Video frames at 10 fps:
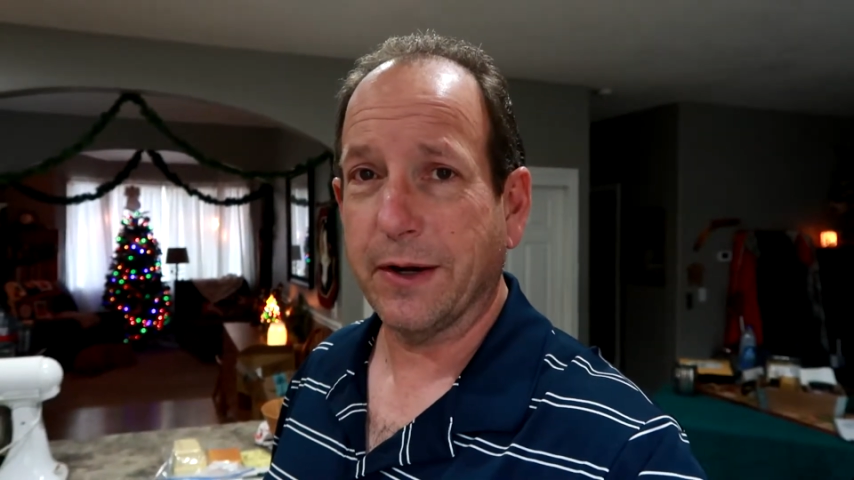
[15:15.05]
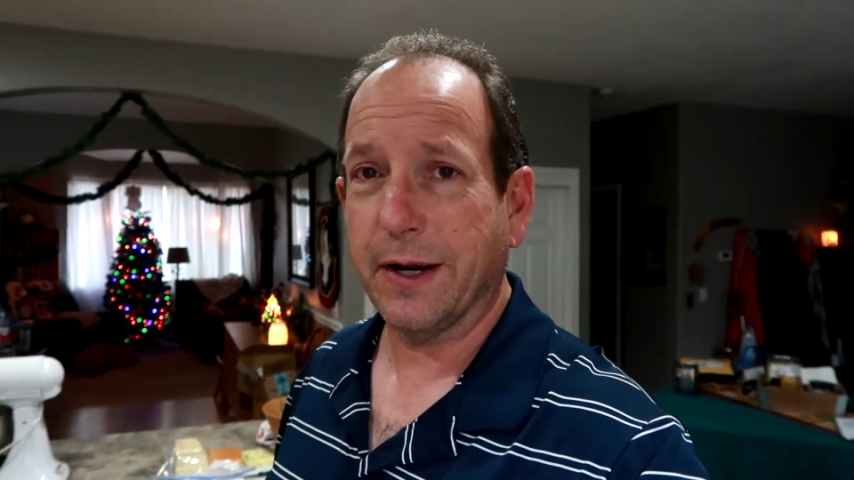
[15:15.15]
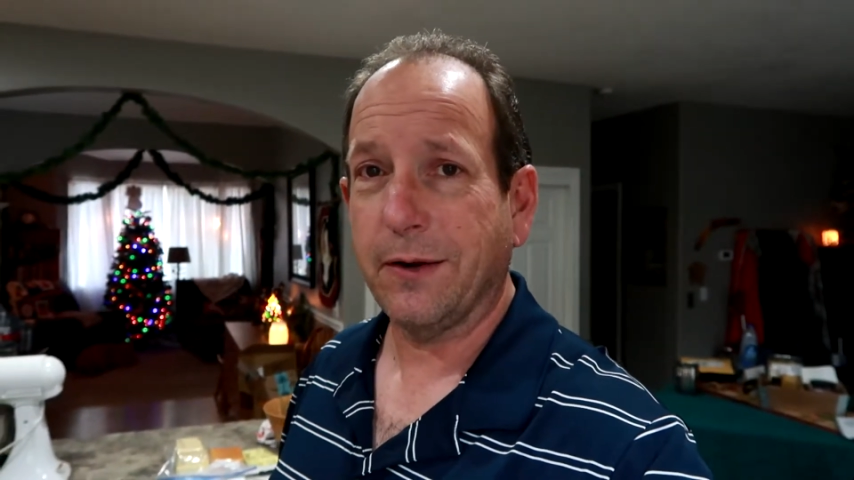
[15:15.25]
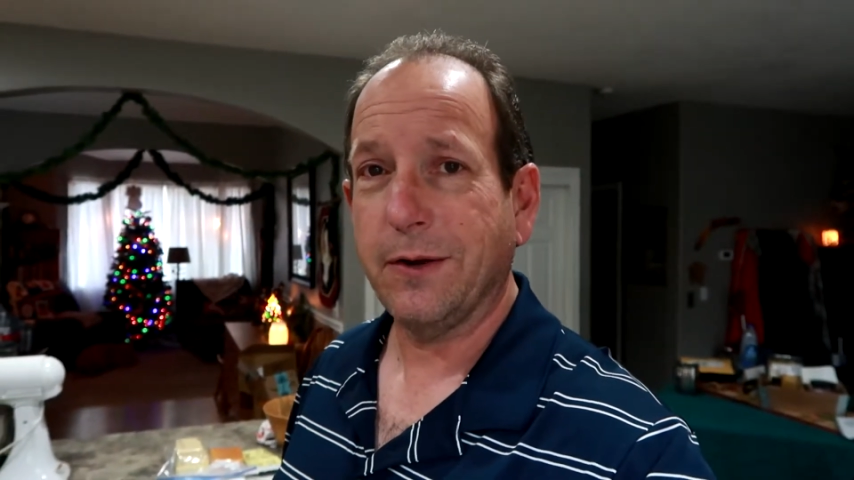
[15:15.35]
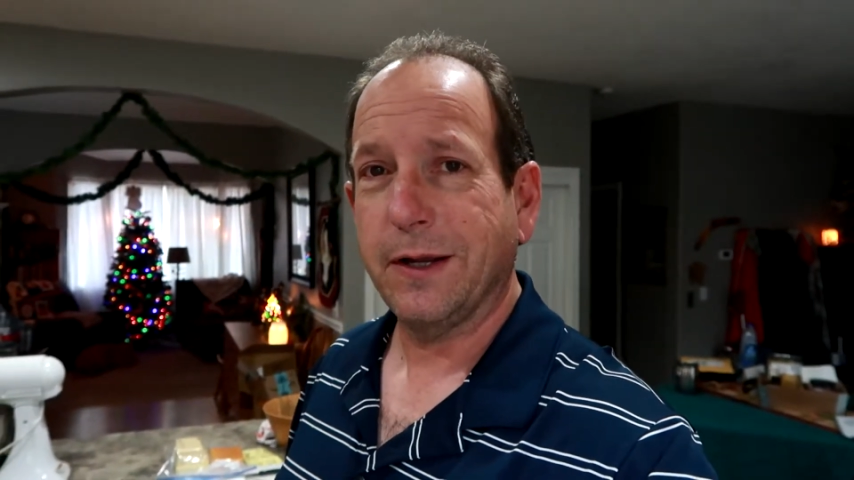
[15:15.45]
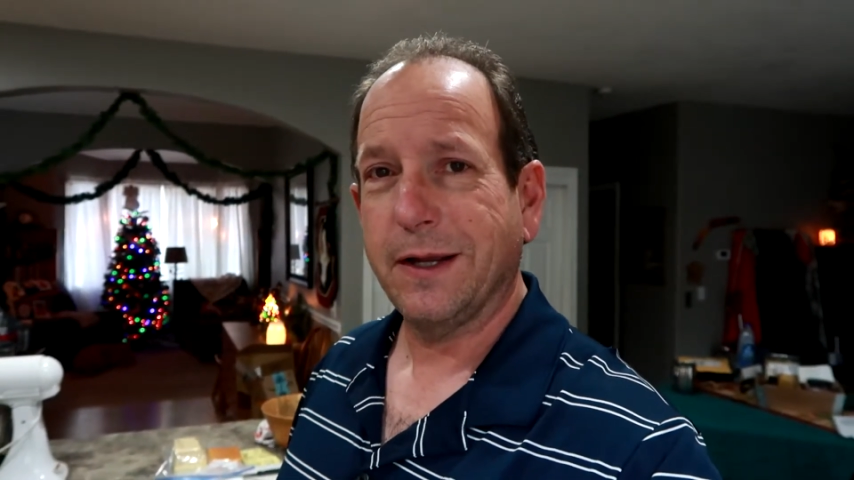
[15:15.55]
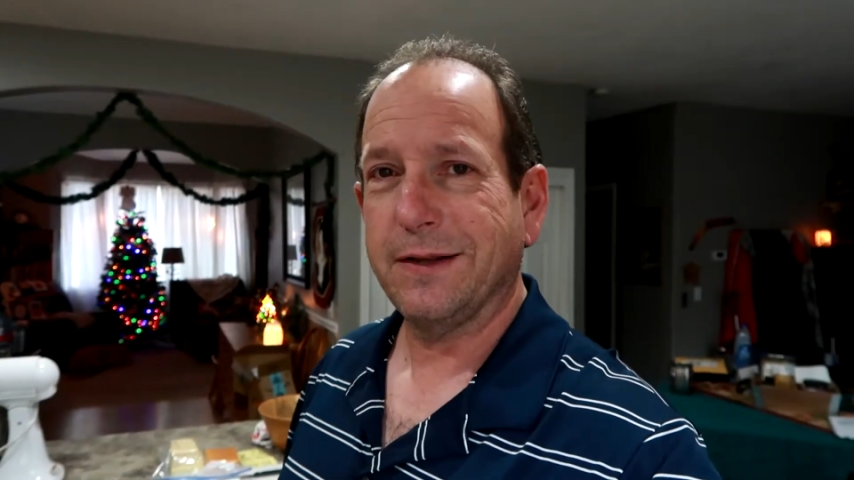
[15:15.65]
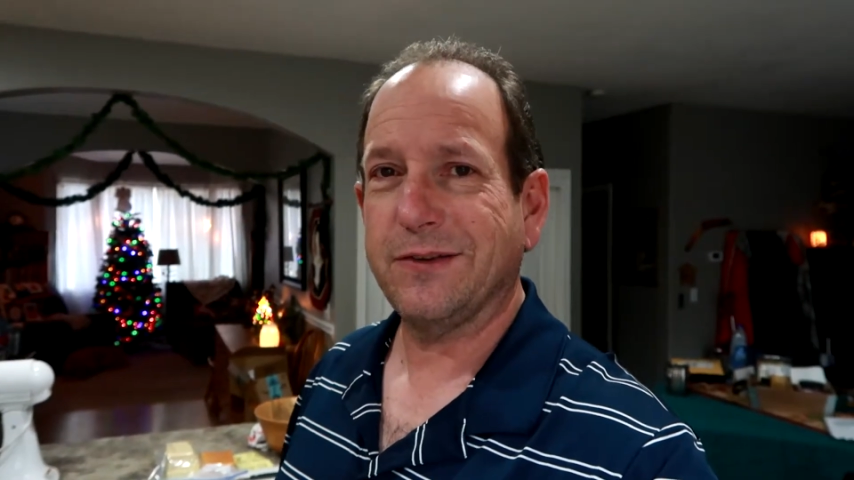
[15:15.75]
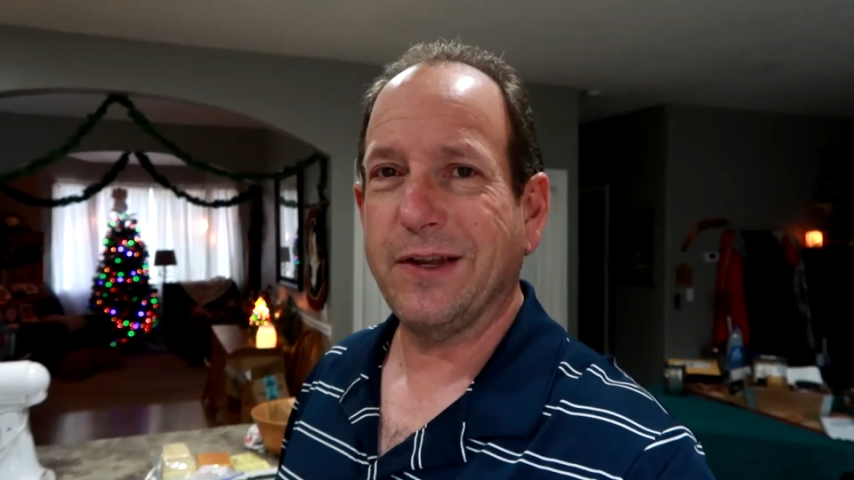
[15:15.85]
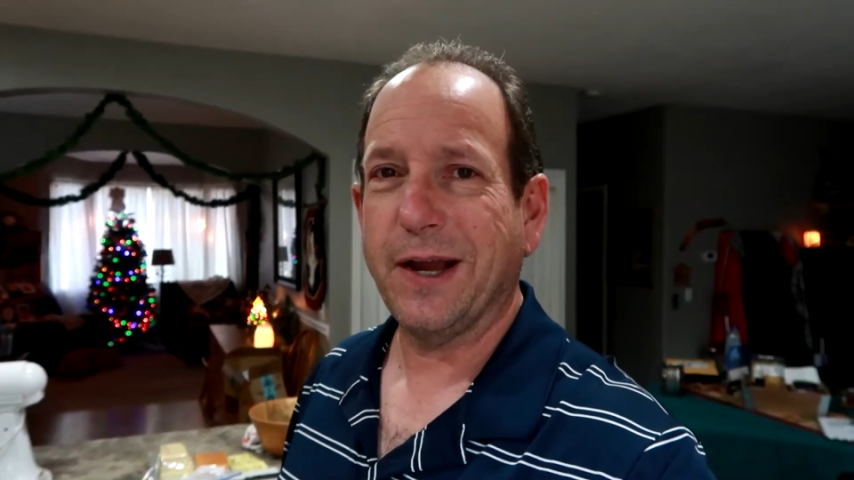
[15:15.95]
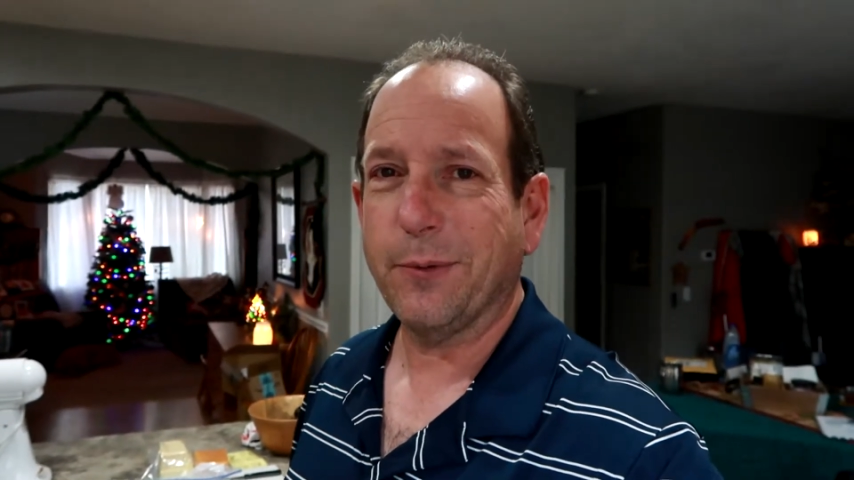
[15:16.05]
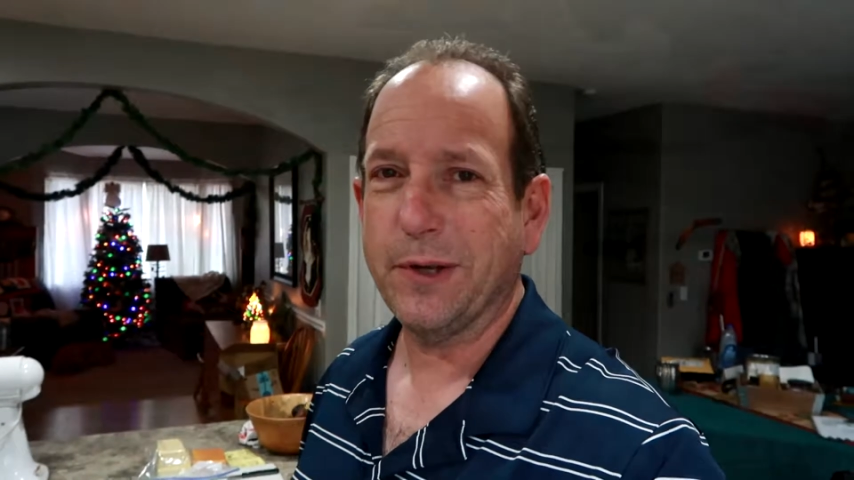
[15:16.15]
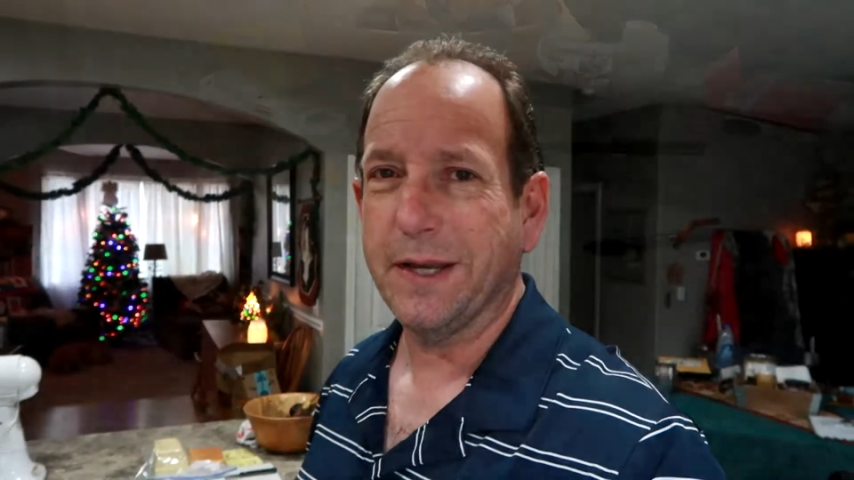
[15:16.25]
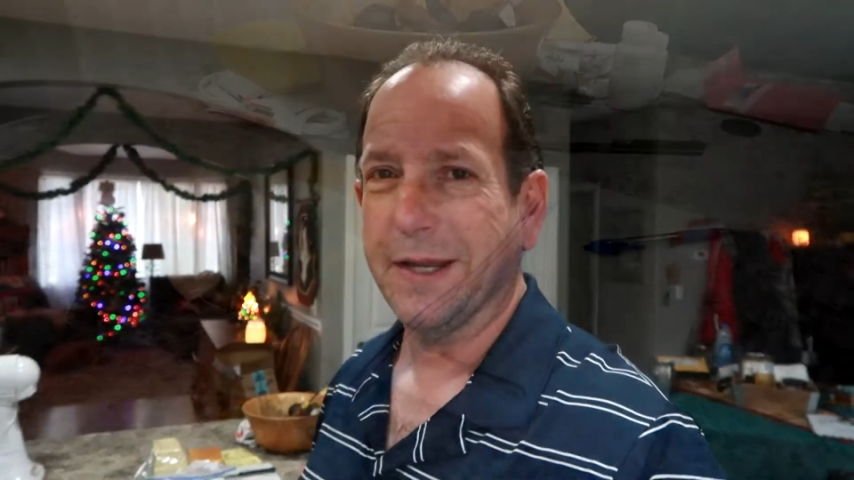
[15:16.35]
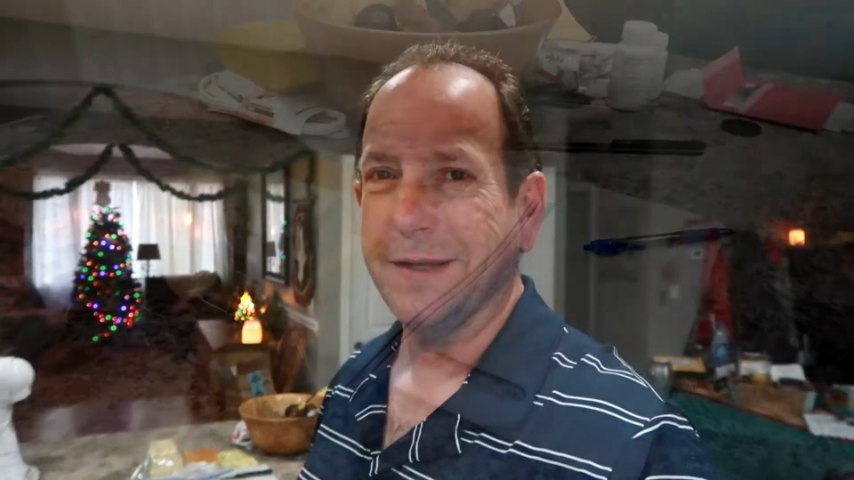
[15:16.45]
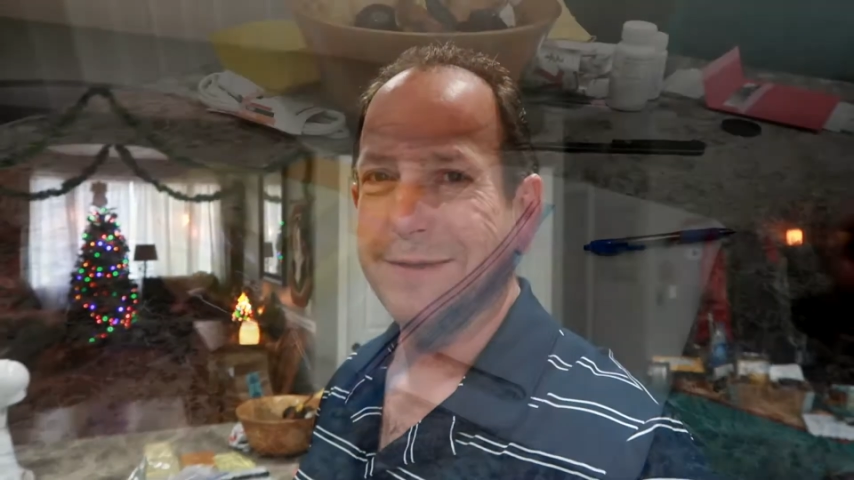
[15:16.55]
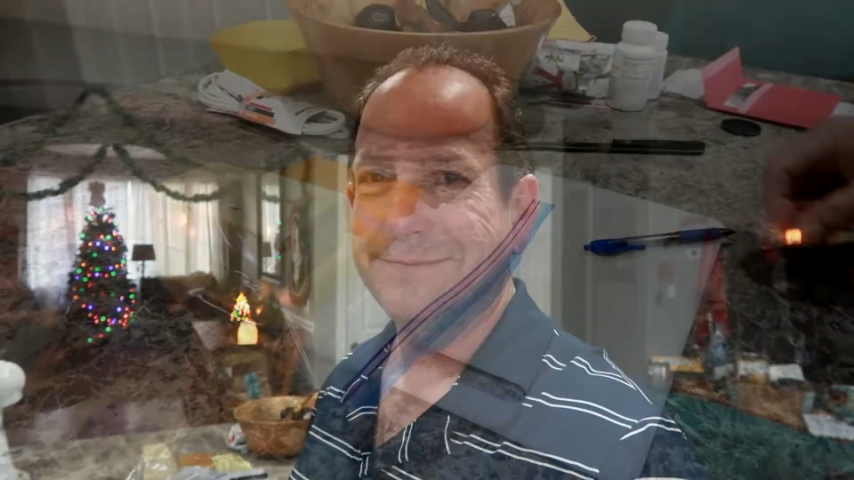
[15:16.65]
now and see how we did.